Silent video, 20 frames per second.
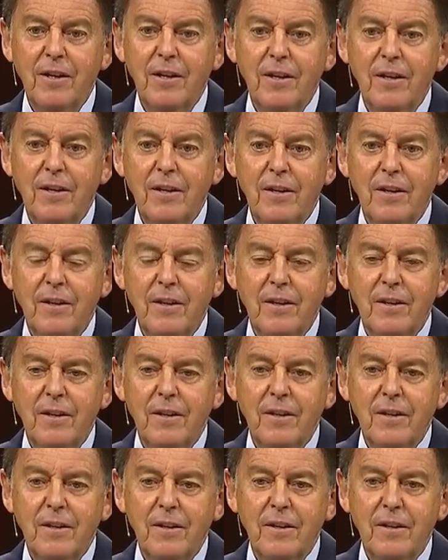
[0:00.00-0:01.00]

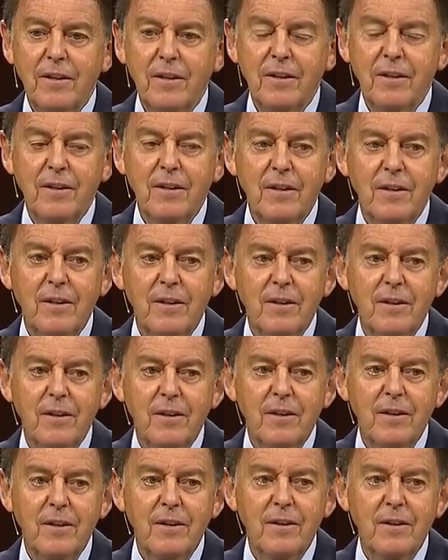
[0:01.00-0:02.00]

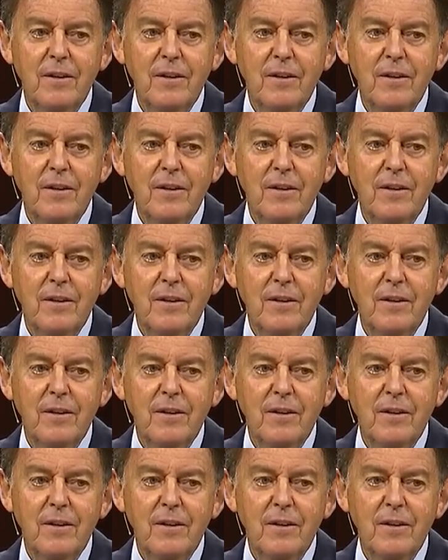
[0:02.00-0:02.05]
No one is speaking in this clip.